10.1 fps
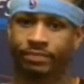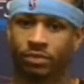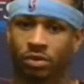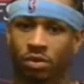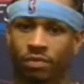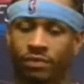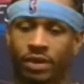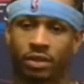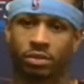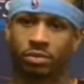you know, the
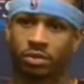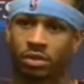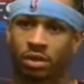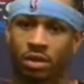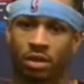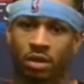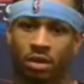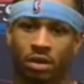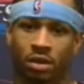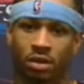victims
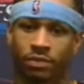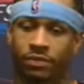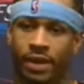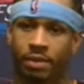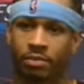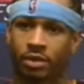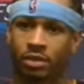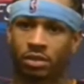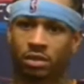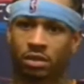uh, the
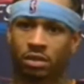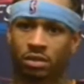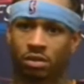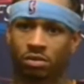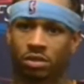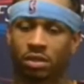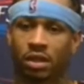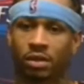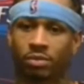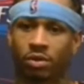families, you know, just to
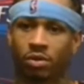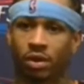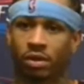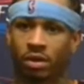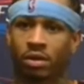let them know that